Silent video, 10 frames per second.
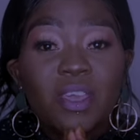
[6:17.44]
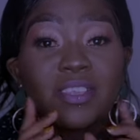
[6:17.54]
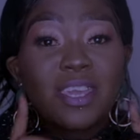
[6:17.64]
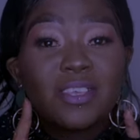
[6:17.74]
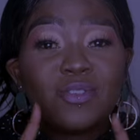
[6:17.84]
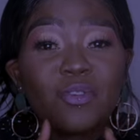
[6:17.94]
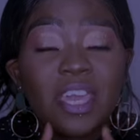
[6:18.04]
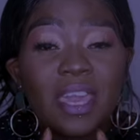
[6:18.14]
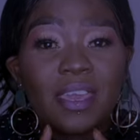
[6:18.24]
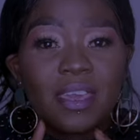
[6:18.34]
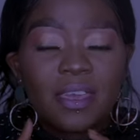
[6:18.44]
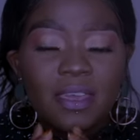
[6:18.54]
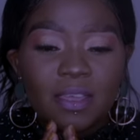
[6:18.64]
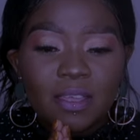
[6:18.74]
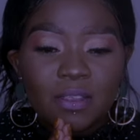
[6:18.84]
It is okay.
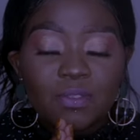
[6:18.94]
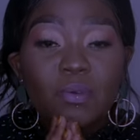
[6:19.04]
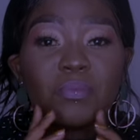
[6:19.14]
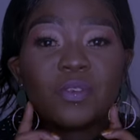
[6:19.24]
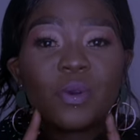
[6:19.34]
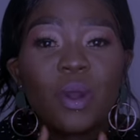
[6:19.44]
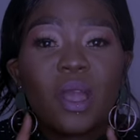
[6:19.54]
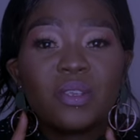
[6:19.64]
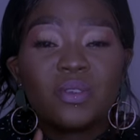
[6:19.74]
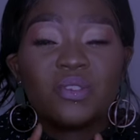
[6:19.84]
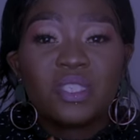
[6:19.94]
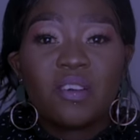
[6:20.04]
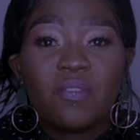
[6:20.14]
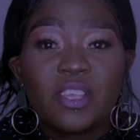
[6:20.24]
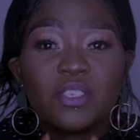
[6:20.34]
Don't be so hard on
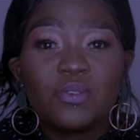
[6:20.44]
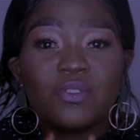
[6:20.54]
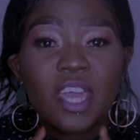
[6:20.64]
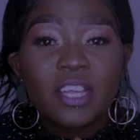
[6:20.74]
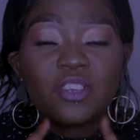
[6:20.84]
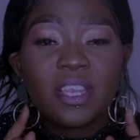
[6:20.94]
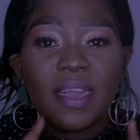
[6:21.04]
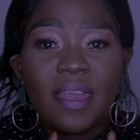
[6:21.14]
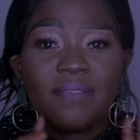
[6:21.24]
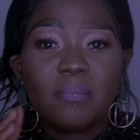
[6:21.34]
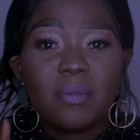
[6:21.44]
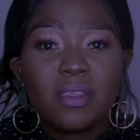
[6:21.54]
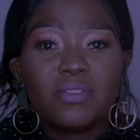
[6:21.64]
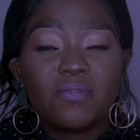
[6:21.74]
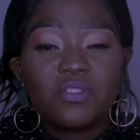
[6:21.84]
yourself that you could actually have a
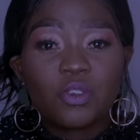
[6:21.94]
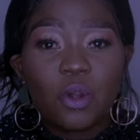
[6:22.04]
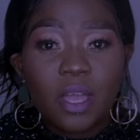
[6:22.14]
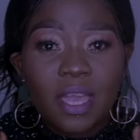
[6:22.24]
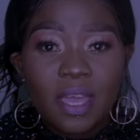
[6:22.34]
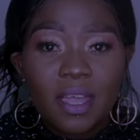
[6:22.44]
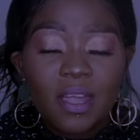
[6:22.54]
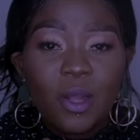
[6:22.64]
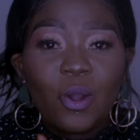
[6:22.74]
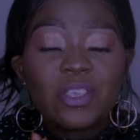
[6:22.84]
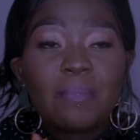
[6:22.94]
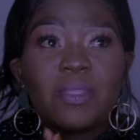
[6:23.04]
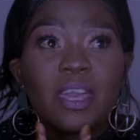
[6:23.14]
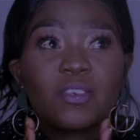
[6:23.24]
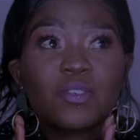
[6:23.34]
minute of joy. Or
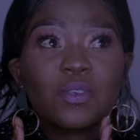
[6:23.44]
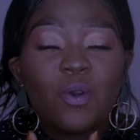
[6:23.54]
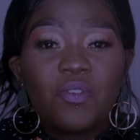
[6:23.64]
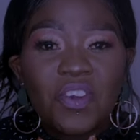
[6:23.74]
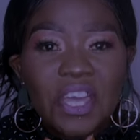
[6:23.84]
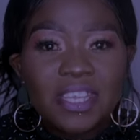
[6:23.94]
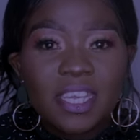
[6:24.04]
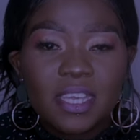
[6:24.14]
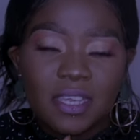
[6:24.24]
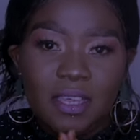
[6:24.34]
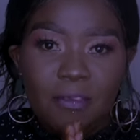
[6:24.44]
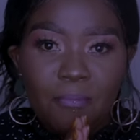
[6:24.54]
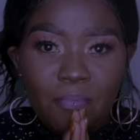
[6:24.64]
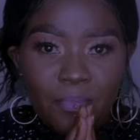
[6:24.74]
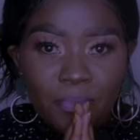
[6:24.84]
something is so funny
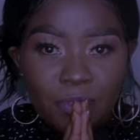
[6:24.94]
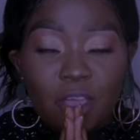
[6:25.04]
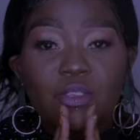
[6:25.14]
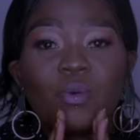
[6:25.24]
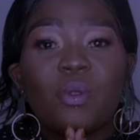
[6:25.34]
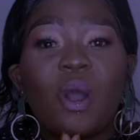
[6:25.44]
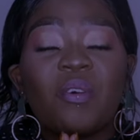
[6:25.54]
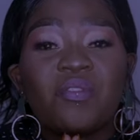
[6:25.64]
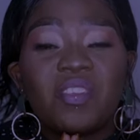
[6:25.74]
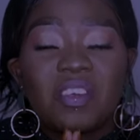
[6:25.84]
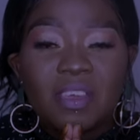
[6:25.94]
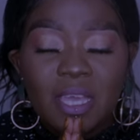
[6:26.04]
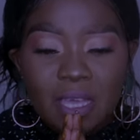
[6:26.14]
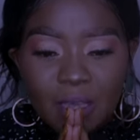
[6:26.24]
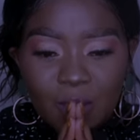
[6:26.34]
that you laughed.
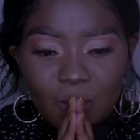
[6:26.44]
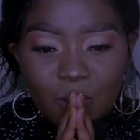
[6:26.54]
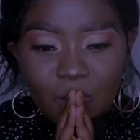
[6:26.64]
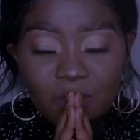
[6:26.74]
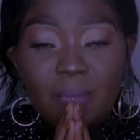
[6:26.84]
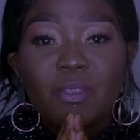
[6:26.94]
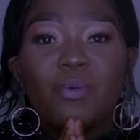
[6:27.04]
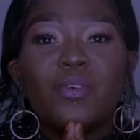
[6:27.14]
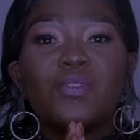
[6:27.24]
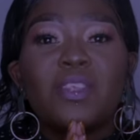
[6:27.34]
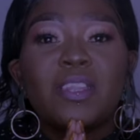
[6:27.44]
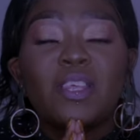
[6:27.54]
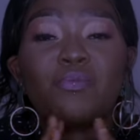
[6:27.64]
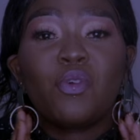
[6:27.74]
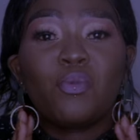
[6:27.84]
Something was that
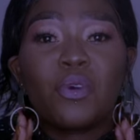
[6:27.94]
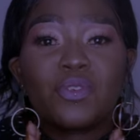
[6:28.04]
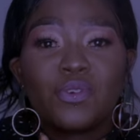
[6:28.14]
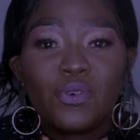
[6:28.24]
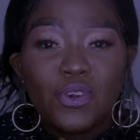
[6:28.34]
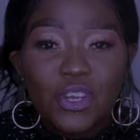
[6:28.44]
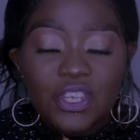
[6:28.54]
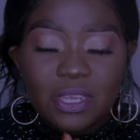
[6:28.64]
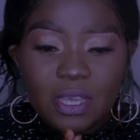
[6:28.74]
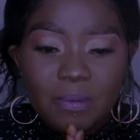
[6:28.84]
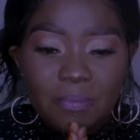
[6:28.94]
this moment was so good.